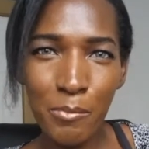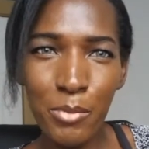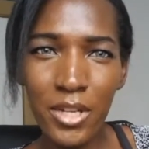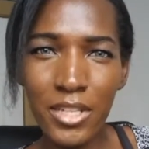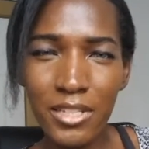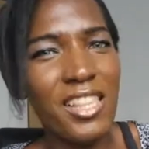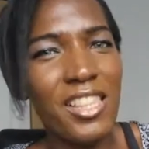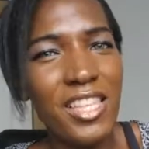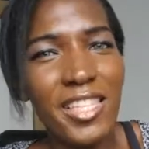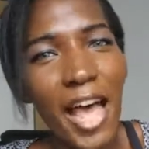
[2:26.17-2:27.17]
but
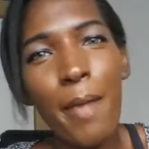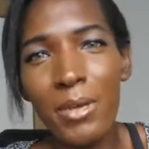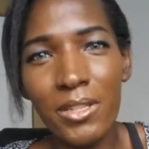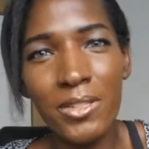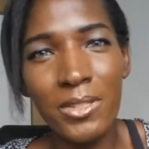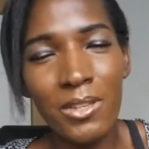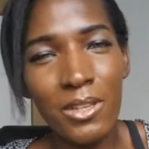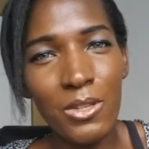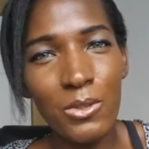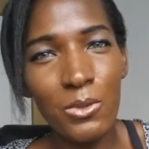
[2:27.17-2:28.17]
this happens
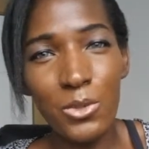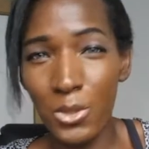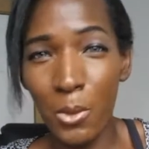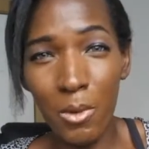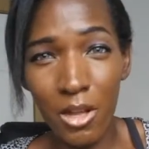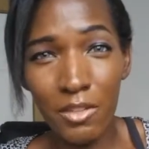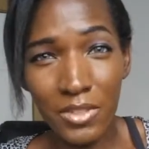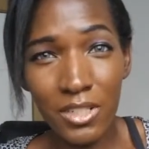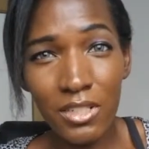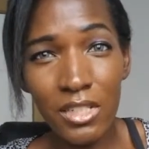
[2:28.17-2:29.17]
so
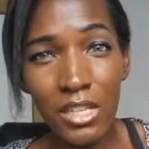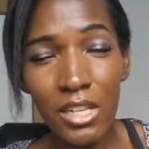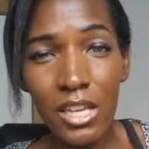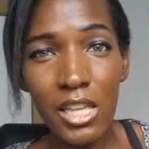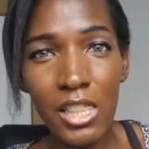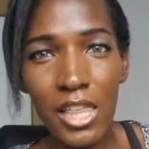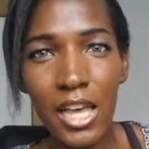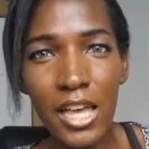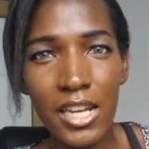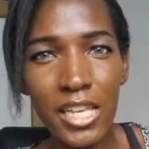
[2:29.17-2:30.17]
often
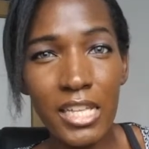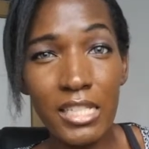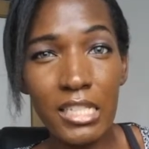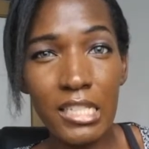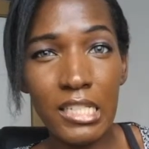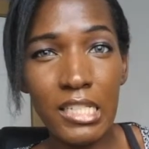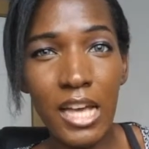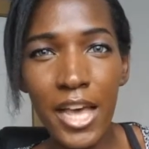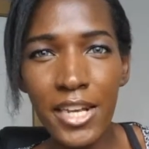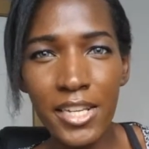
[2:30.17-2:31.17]
that it's
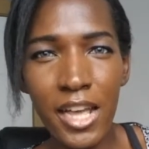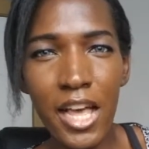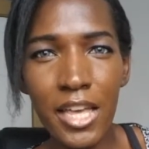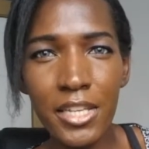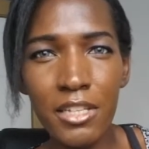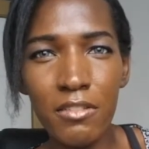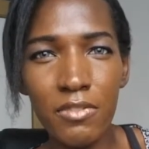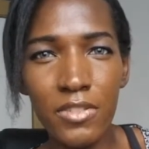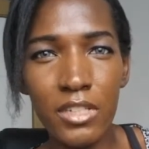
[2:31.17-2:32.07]
gotten kind of